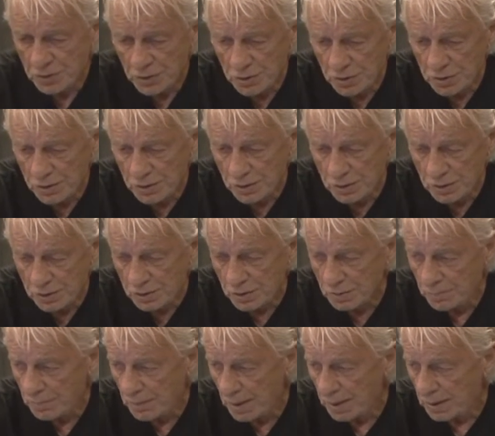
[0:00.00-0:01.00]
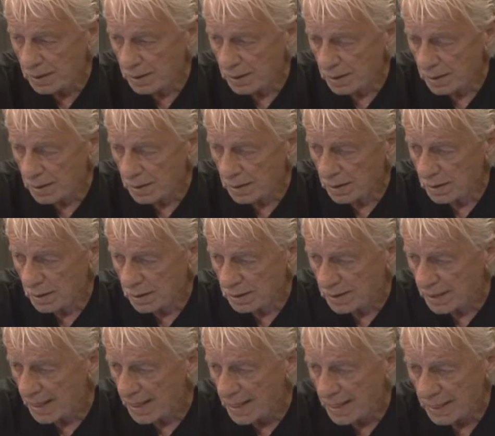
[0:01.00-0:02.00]
the men,
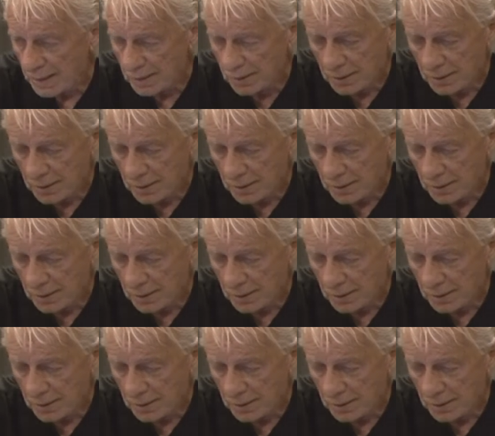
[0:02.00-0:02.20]
attack,